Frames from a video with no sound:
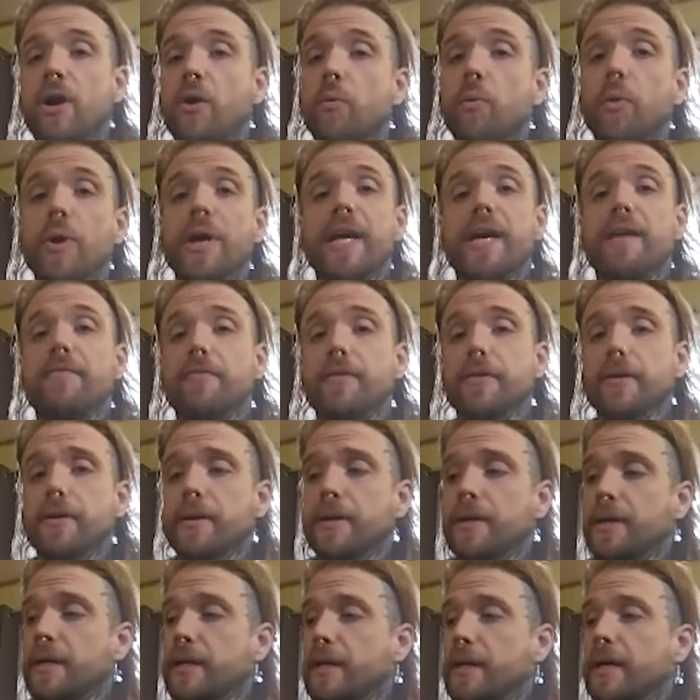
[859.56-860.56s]

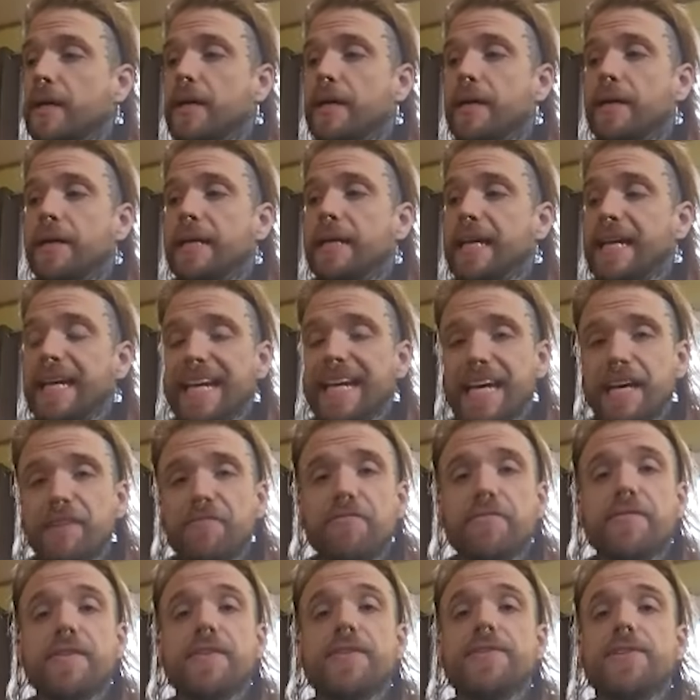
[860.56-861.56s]
whatever,
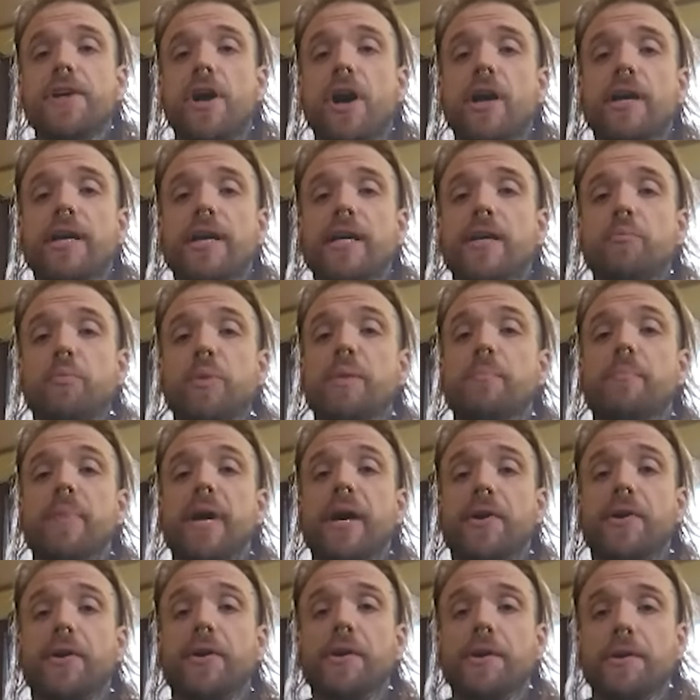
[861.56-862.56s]
if the song can be
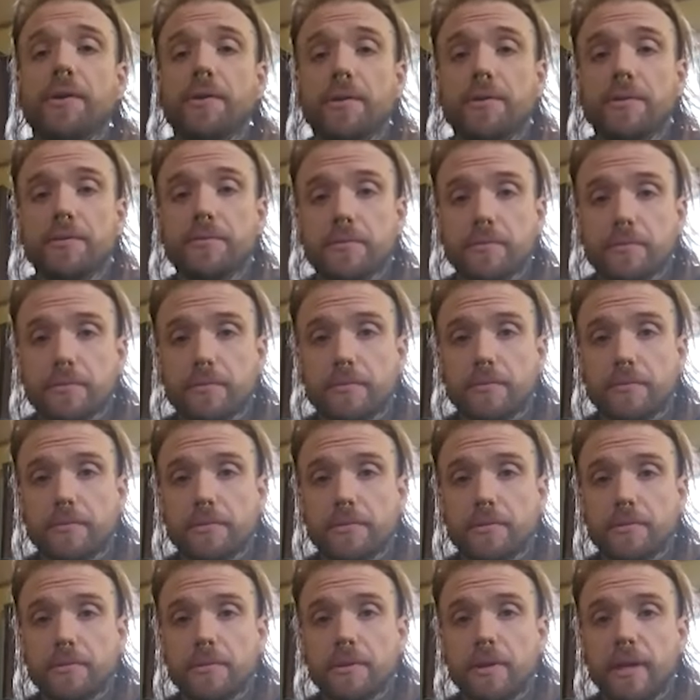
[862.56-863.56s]
better,
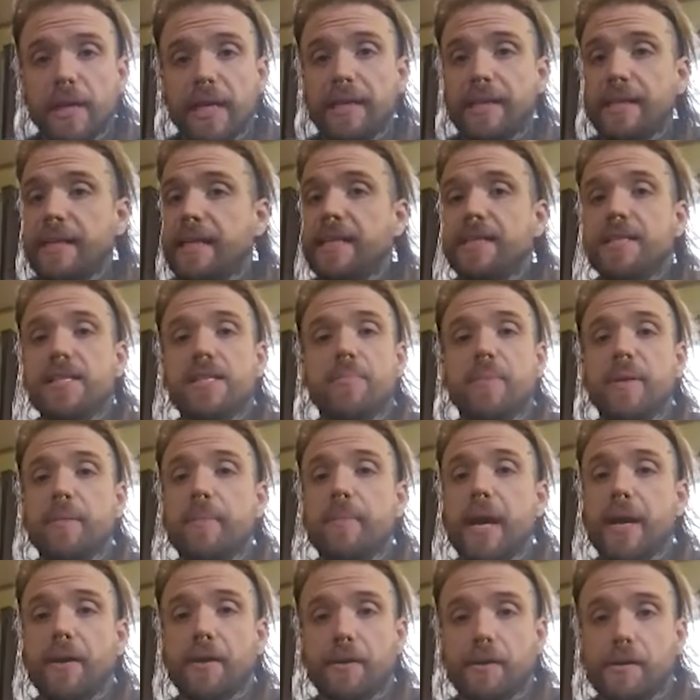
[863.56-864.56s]
it needs to be
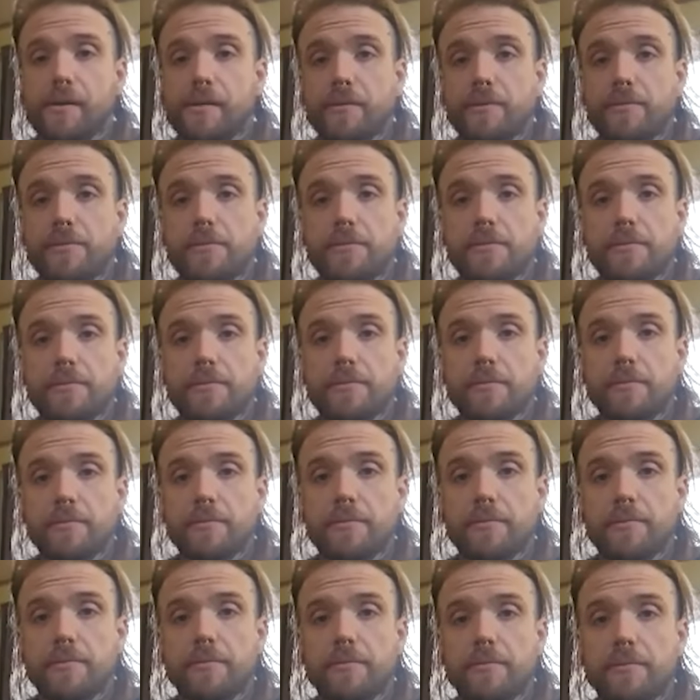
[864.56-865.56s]
better.
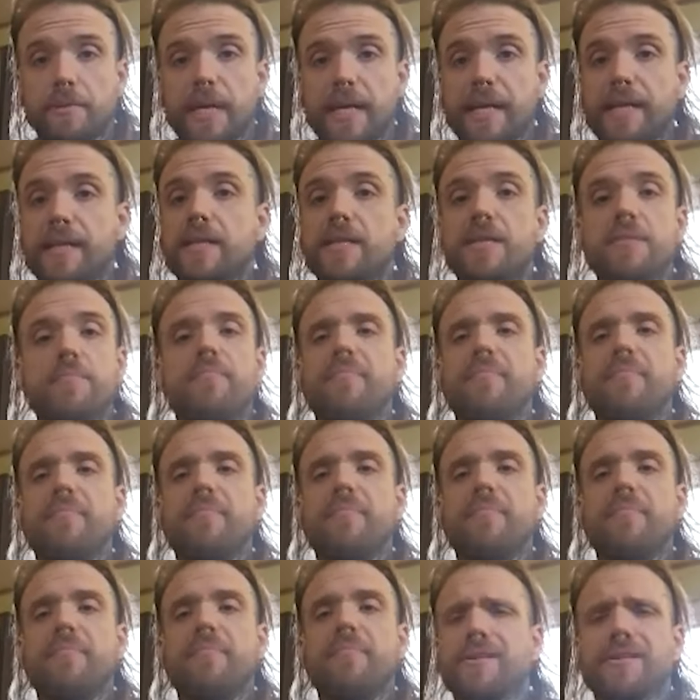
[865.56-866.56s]
Mm. Like, it doesn't
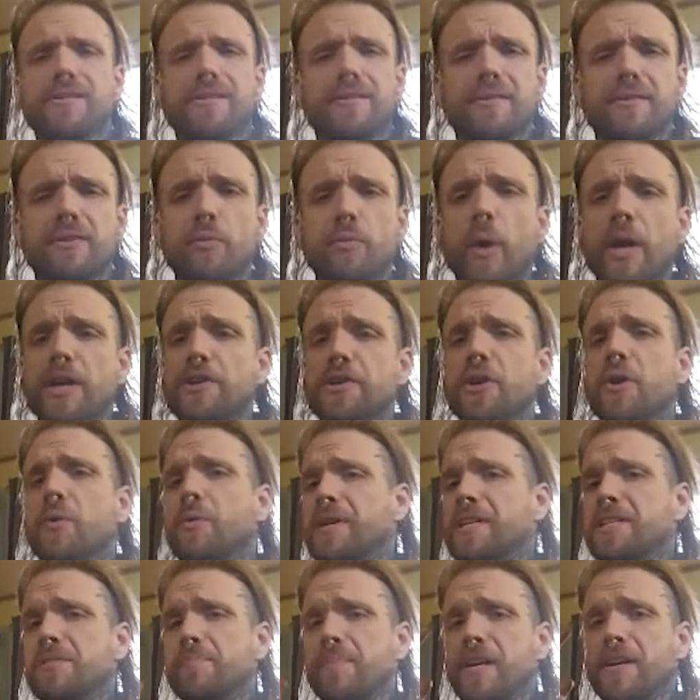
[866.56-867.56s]
matter what, you don't
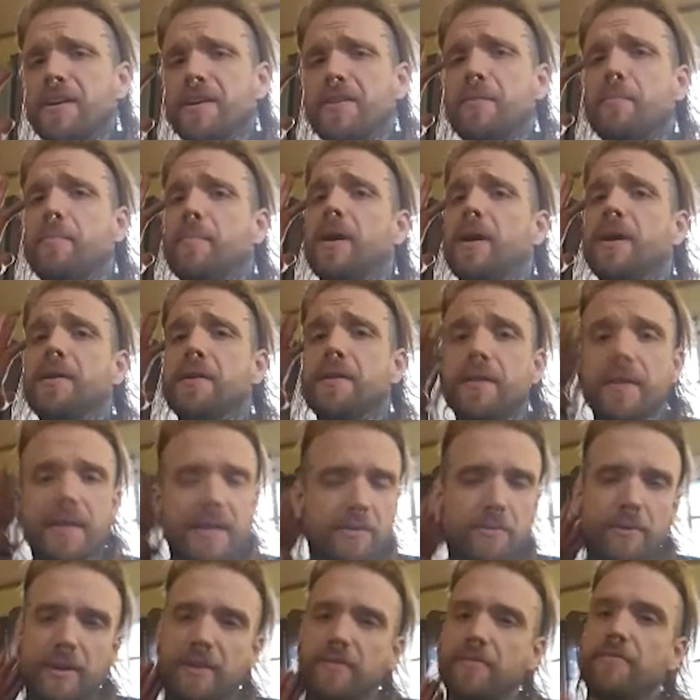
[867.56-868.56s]
want to spend another month? I
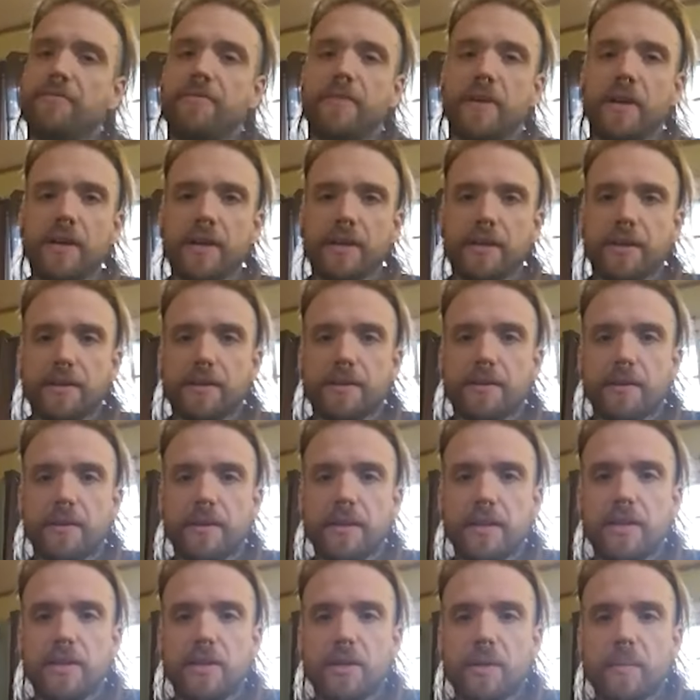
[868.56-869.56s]
don't give a fuck.
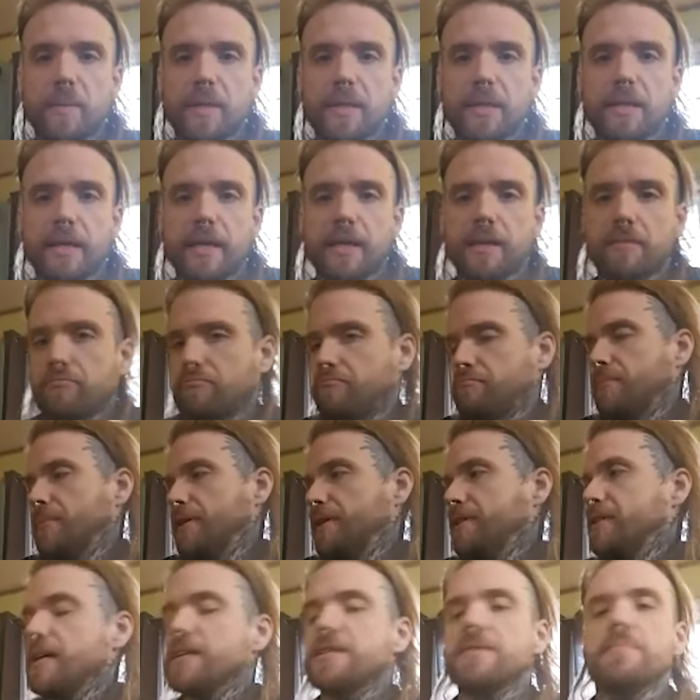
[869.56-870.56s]
You know what I mean? Like,
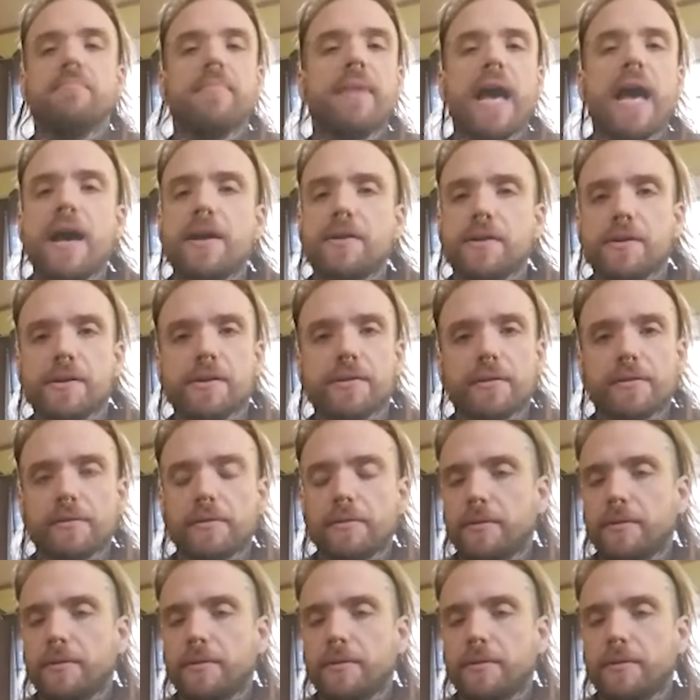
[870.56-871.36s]
it doesn't matter.